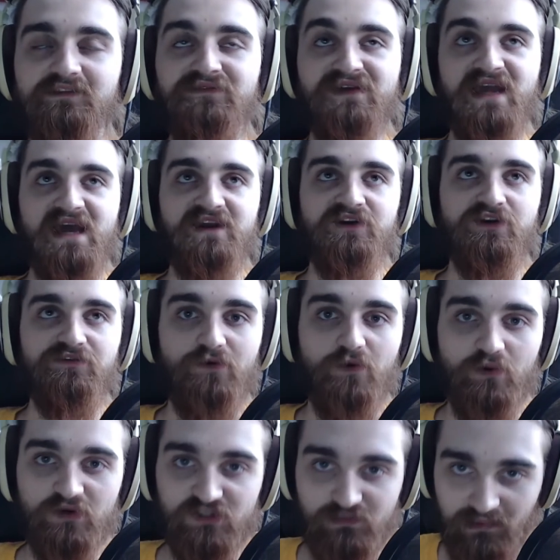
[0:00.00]
in Canada, of
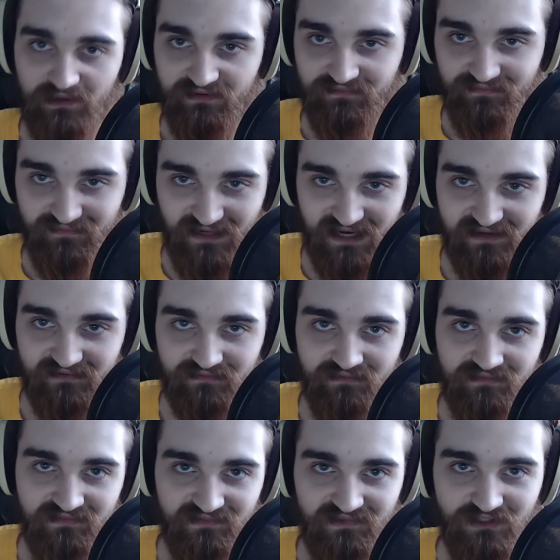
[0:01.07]
course, but
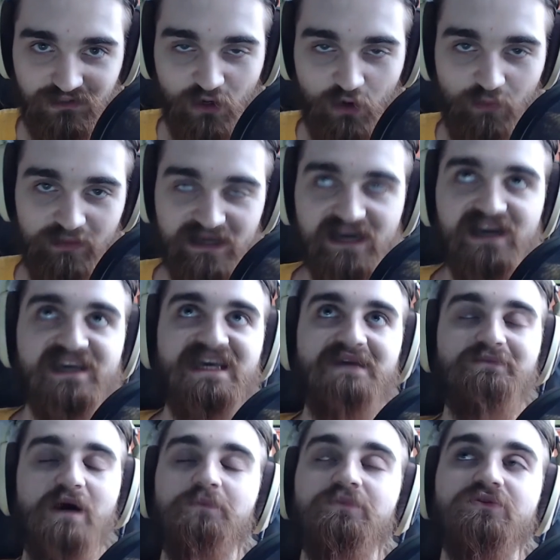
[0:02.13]
you know me, I
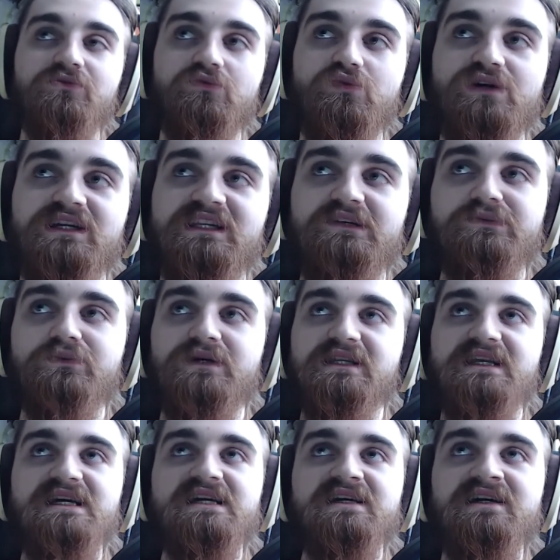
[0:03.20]
keep up really,
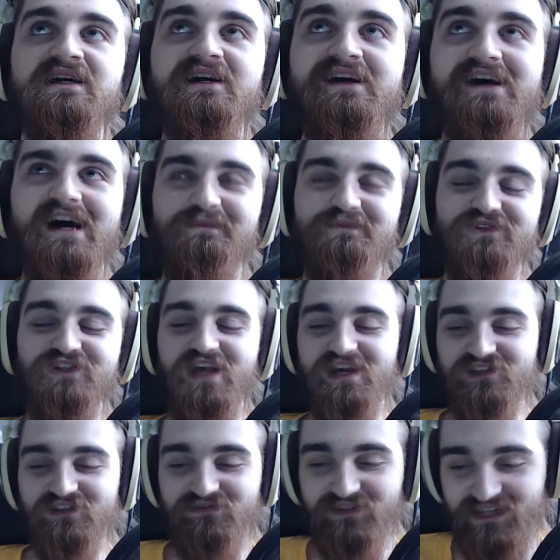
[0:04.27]
really
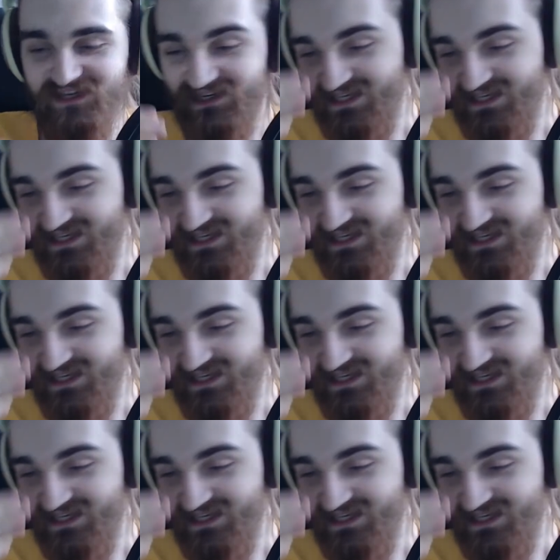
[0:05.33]
obsessively on